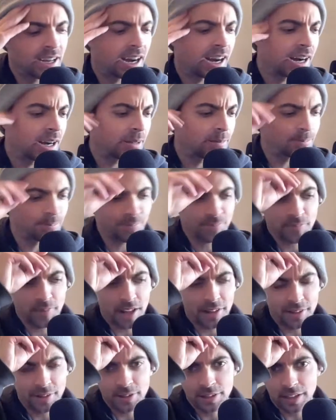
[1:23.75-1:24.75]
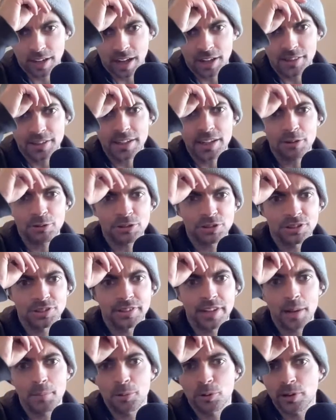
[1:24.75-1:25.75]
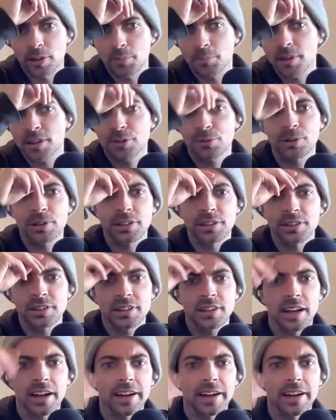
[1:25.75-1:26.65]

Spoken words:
I think I was demoing Mythwind